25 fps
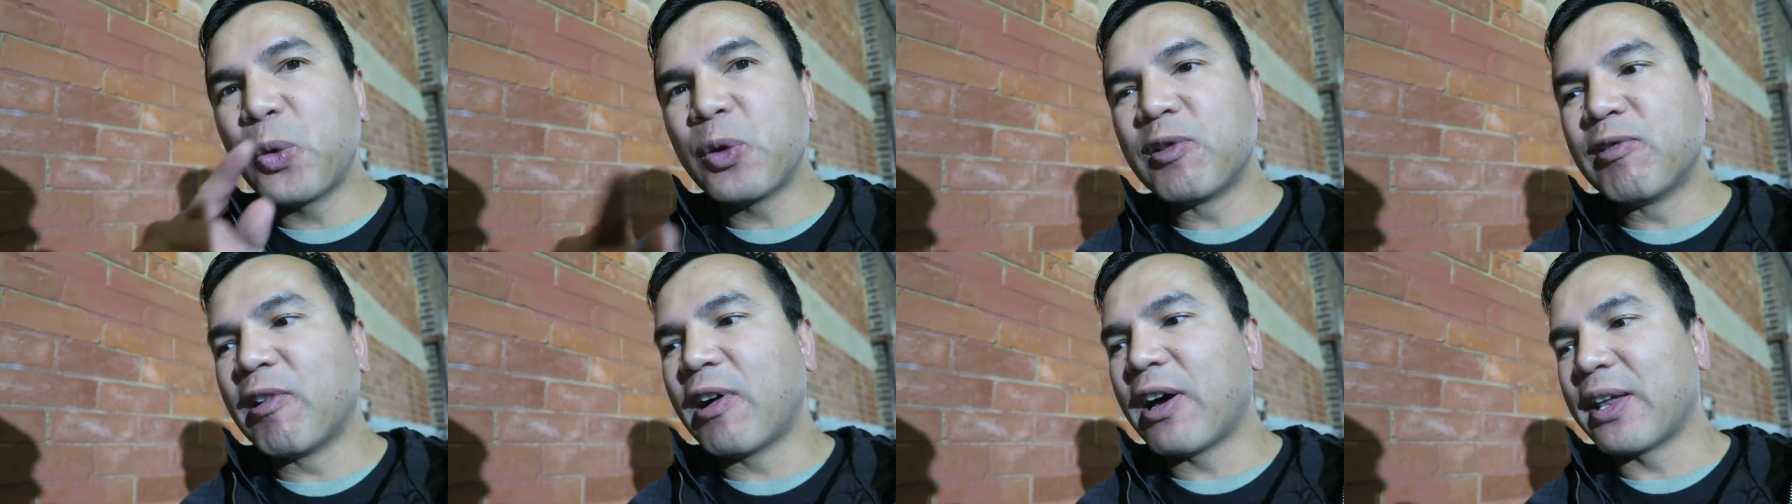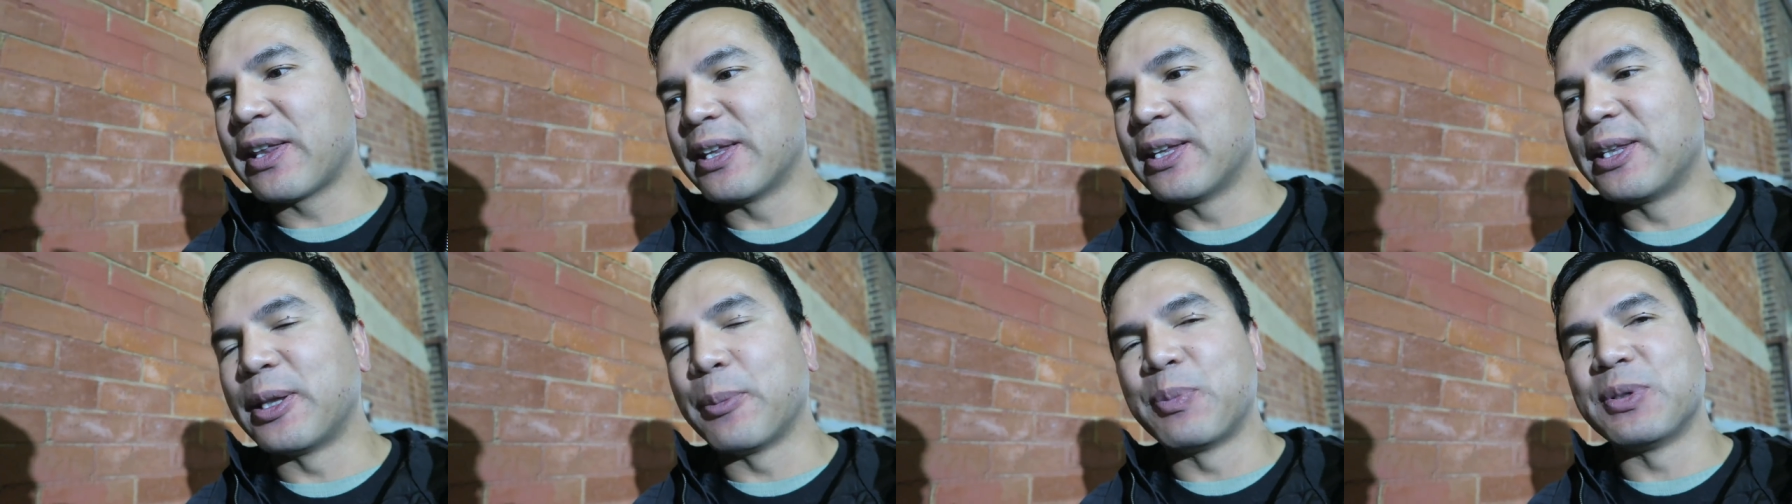would
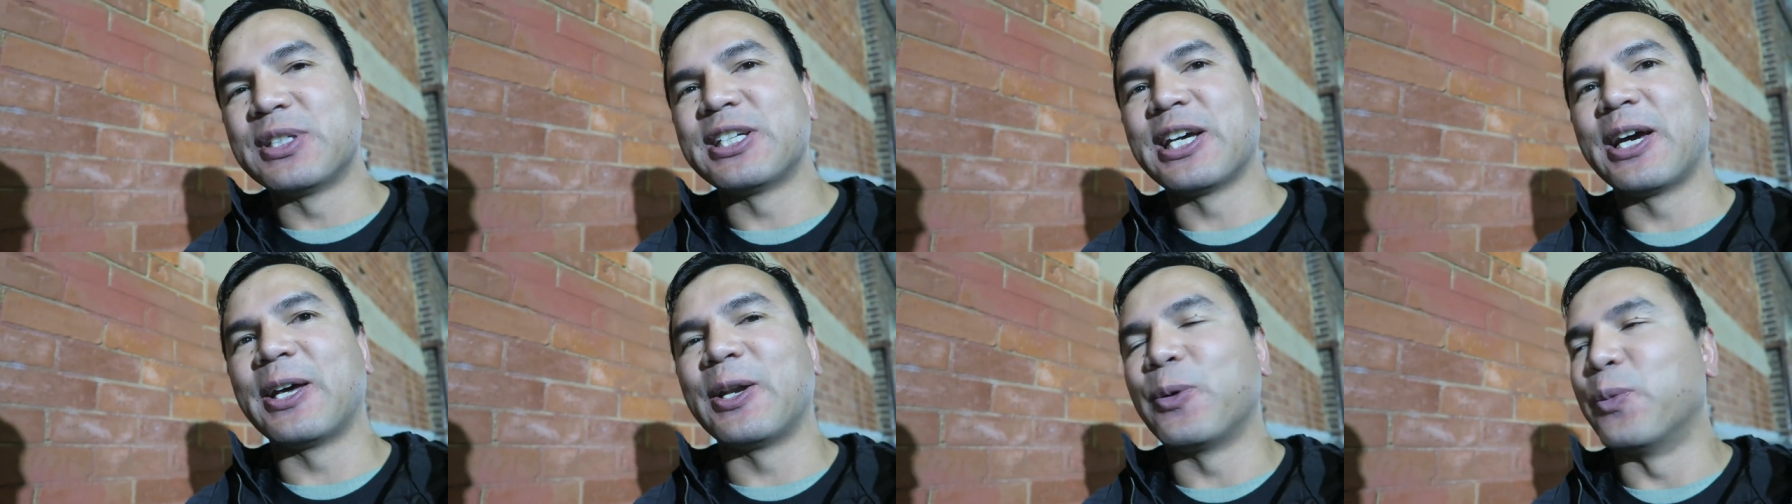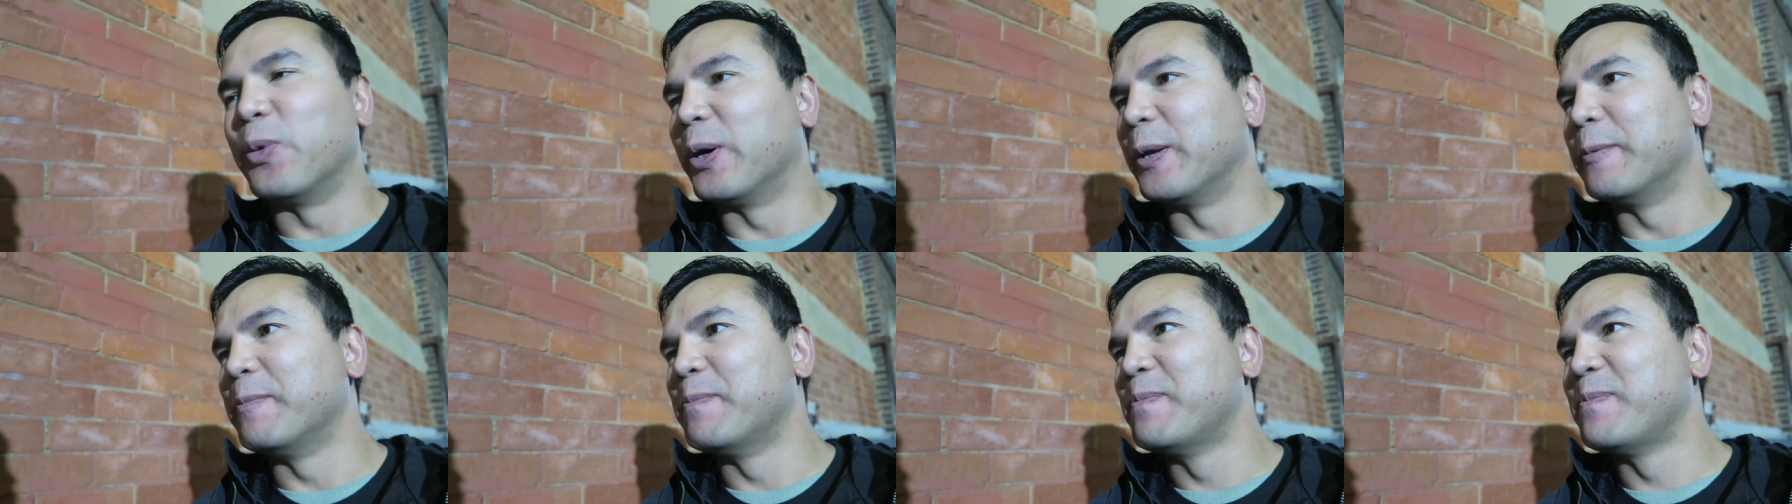rather the potato
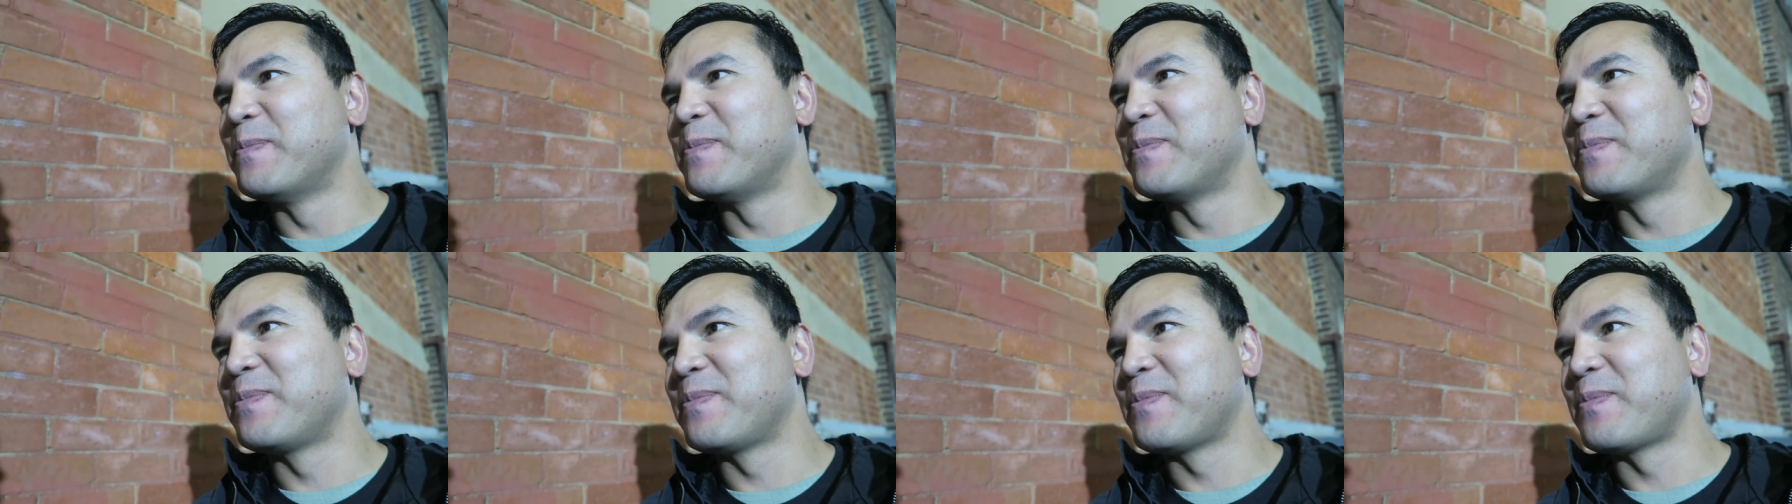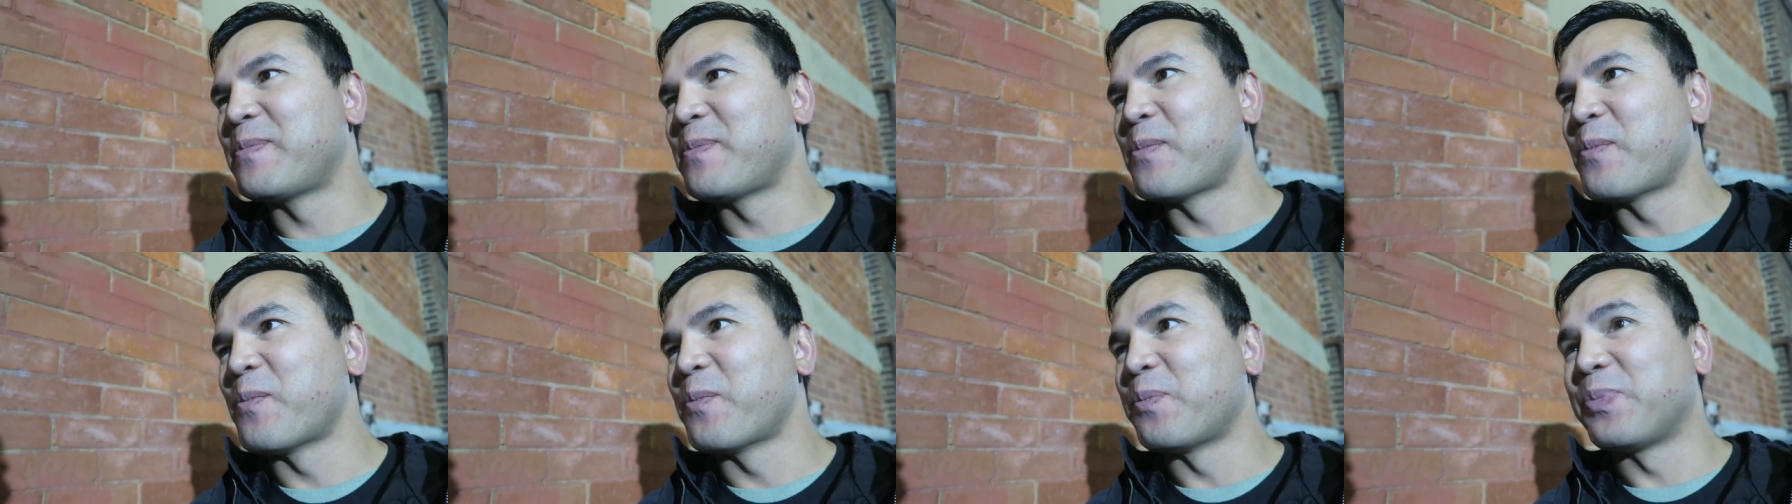one.
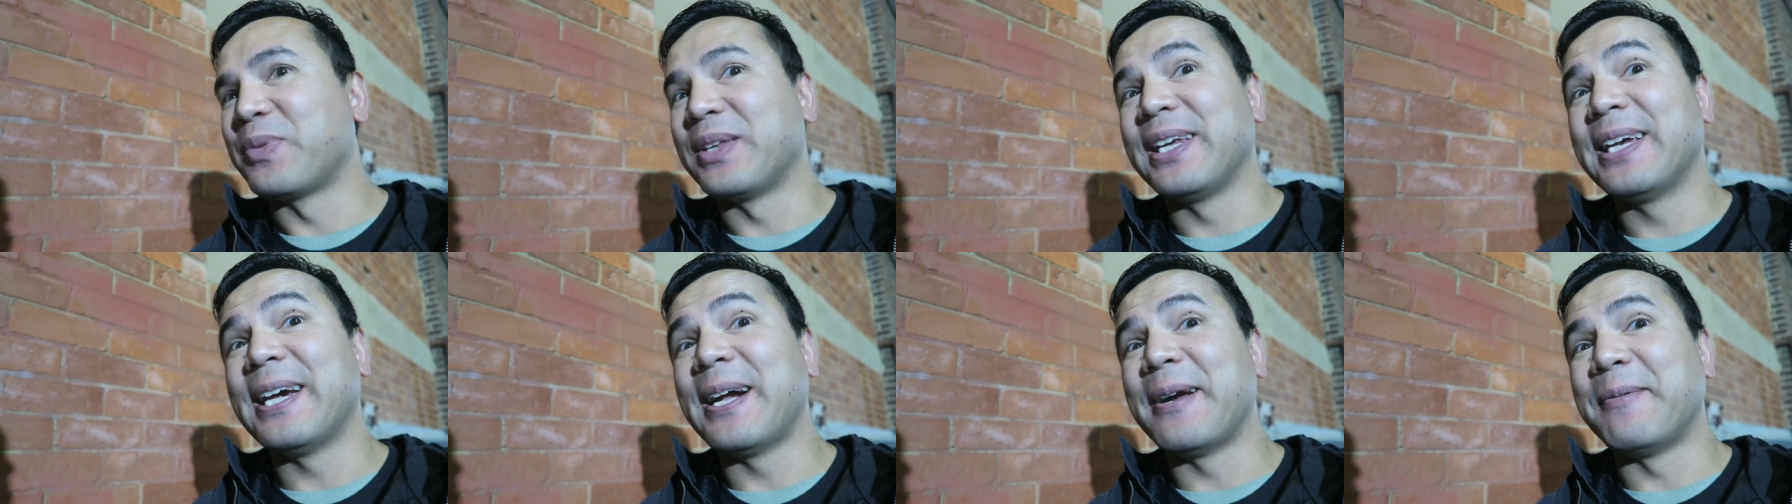Mm-hmm.